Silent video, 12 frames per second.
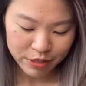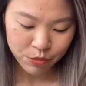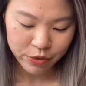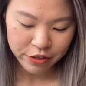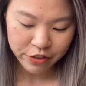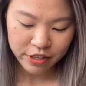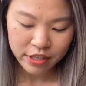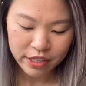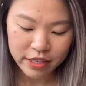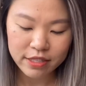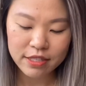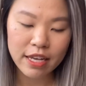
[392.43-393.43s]
the weird thing
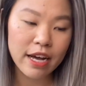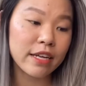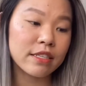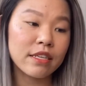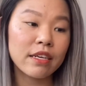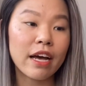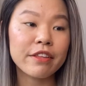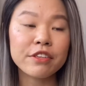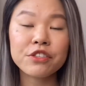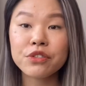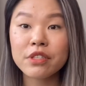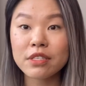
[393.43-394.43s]
is that I
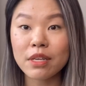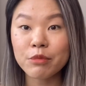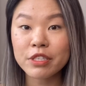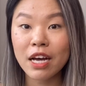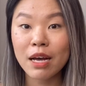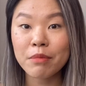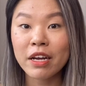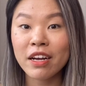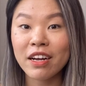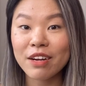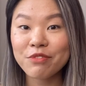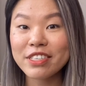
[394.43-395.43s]
think during the summertime,
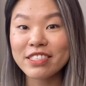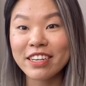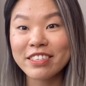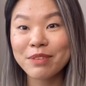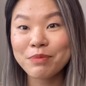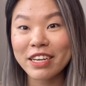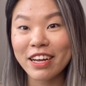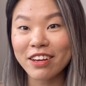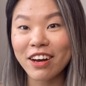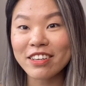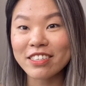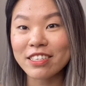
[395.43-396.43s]
every denim that I
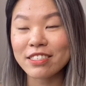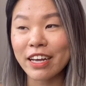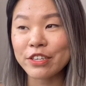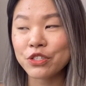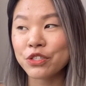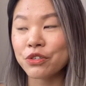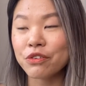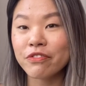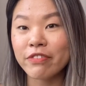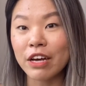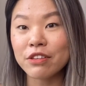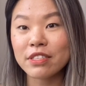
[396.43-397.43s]
got in a size 2
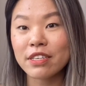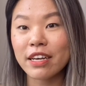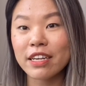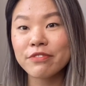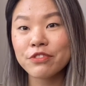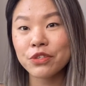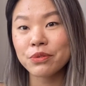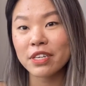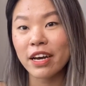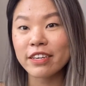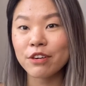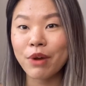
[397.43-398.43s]
felt kind of too
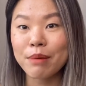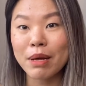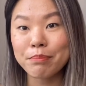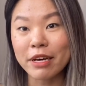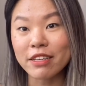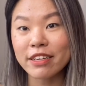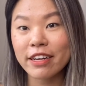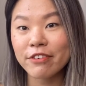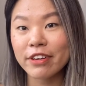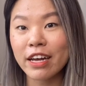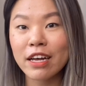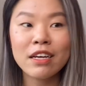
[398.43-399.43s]
tight around my belly
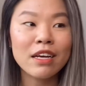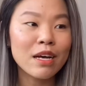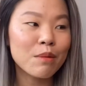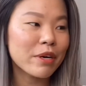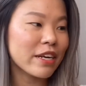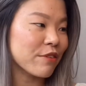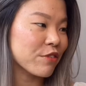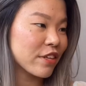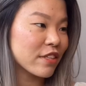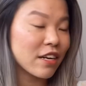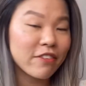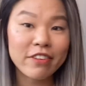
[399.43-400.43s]
area, but
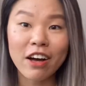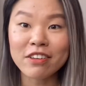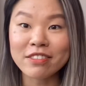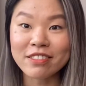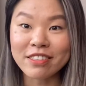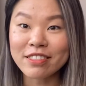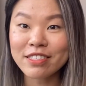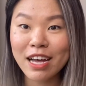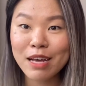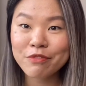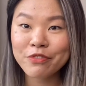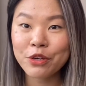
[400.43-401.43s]
everything that I've gotten this
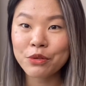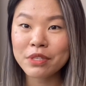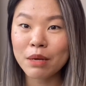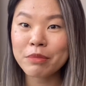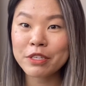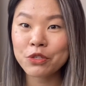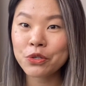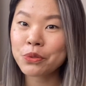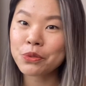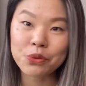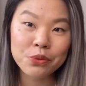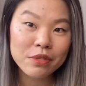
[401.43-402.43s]
time feels a bit too
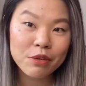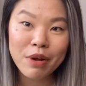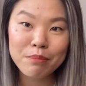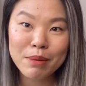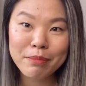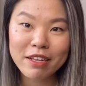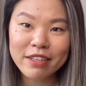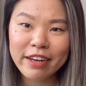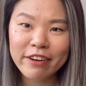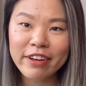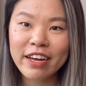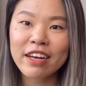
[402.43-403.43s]
loose around my belly
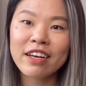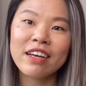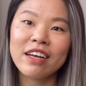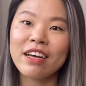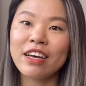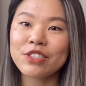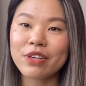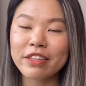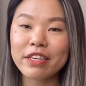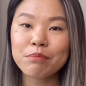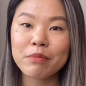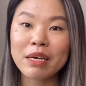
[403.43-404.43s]
area. So I
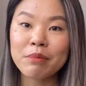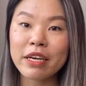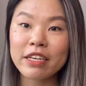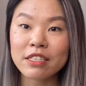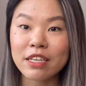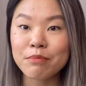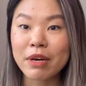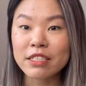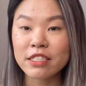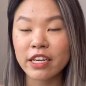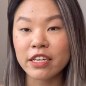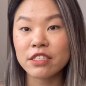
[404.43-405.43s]
think maybe H&M
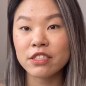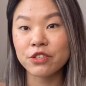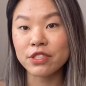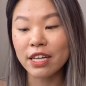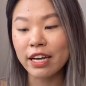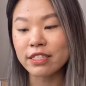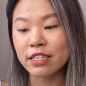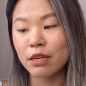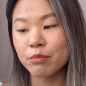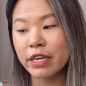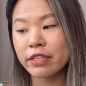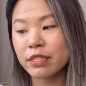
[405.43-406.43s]
has changed their sizing
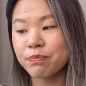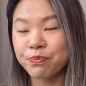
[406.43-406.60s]
a bit.